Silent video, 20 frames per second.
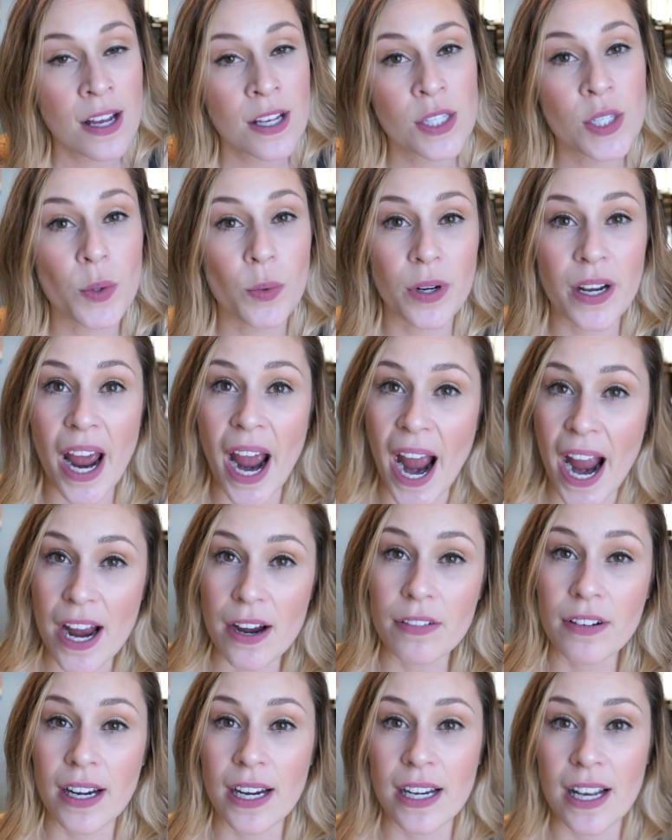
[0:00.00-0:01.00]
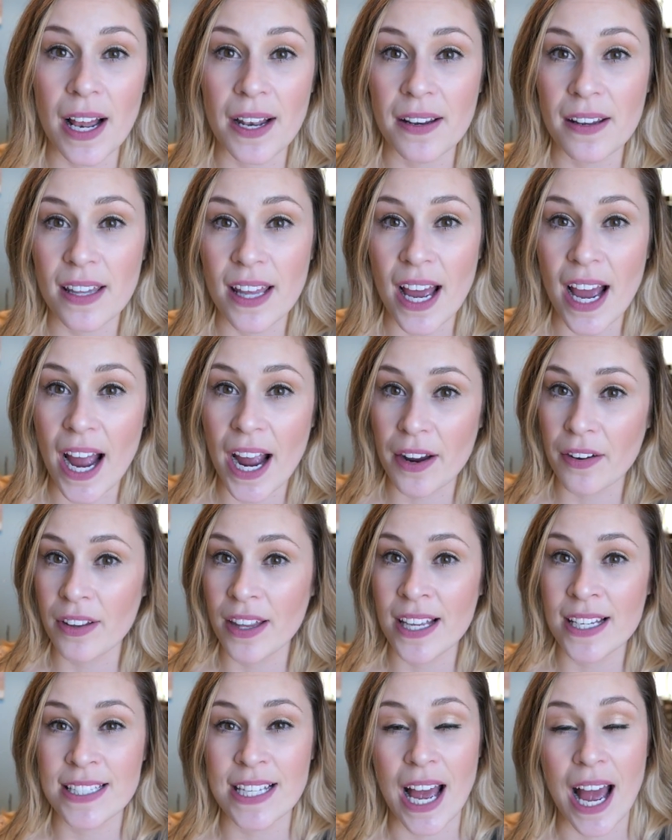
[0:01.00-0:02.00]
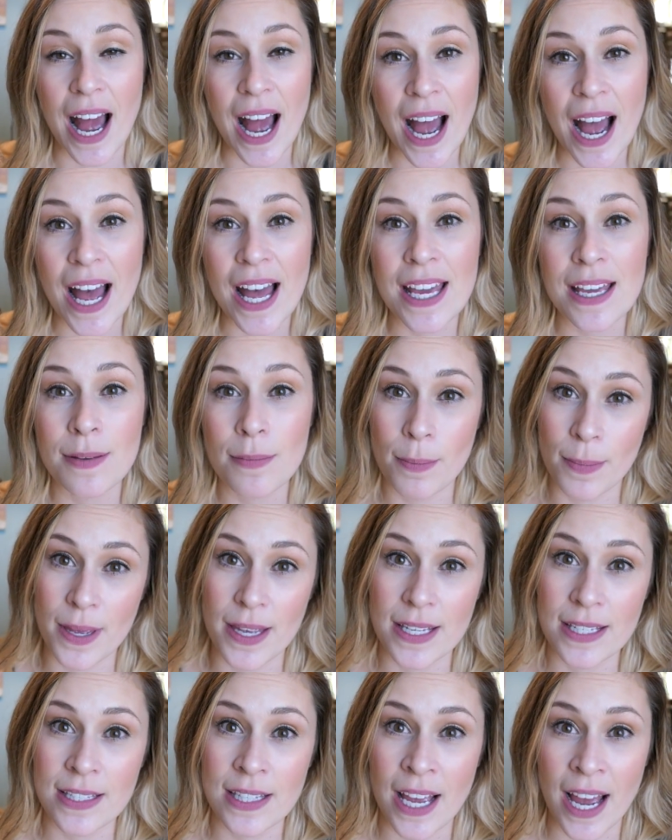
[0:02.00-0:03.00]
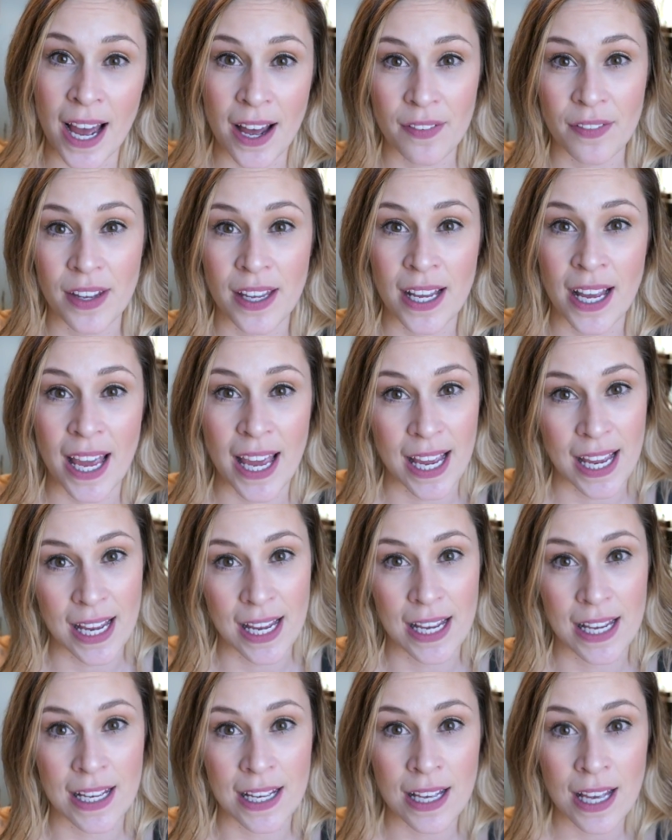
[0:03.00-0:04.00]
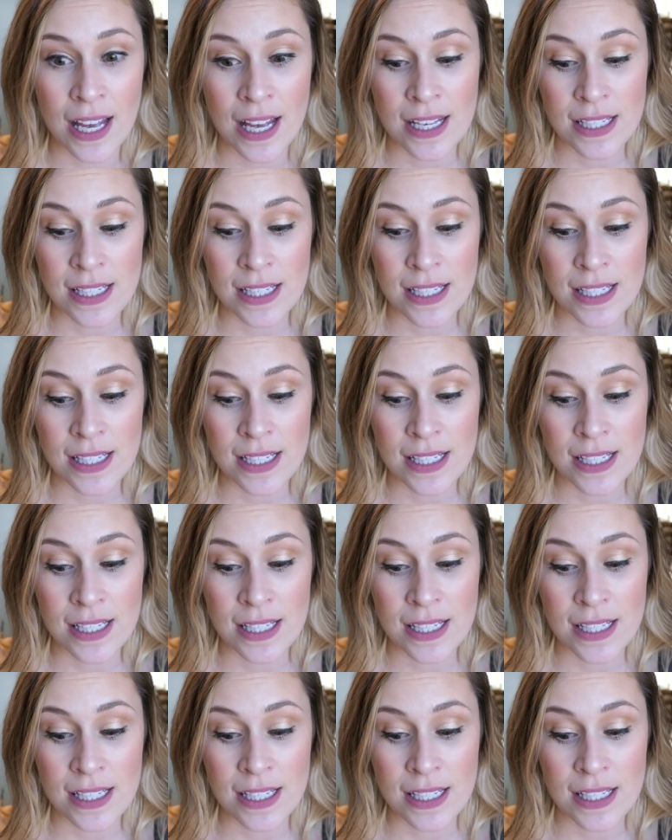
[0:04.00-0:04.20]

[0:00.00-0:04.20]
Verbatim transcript: So when I ran out of that, I realized I miss having a